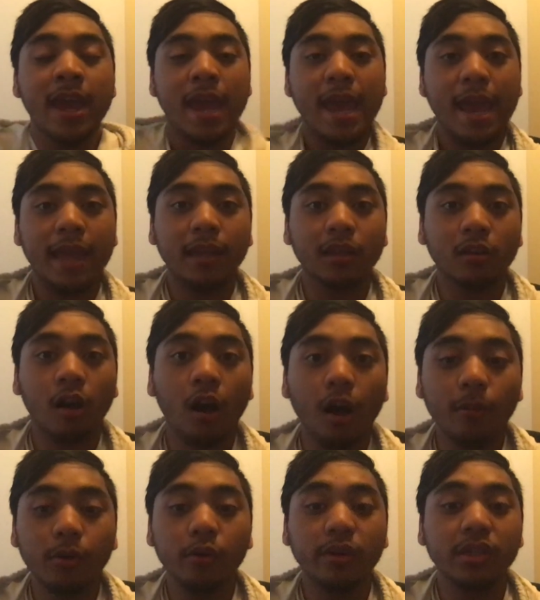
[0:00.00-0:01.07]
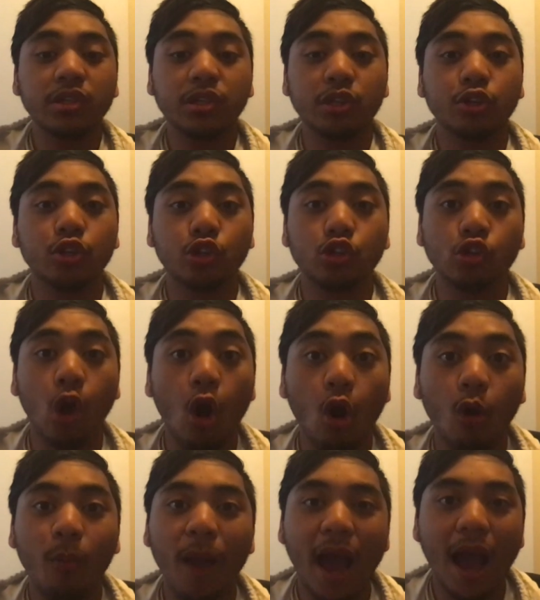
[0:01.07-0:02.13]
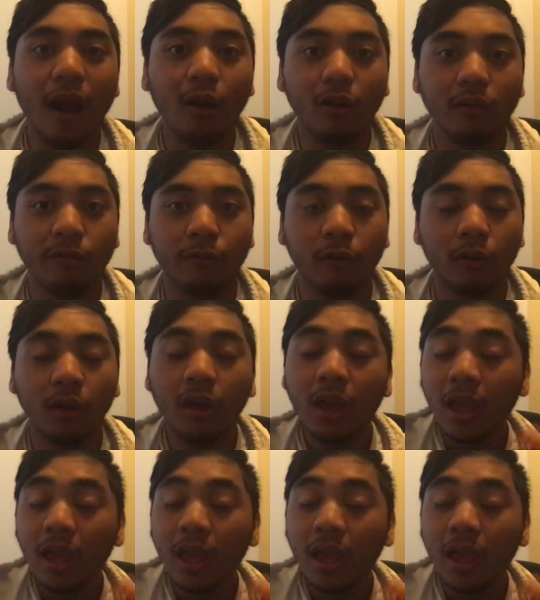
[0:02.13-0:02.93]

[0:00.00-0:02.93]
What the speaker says: and the combo is just so powerful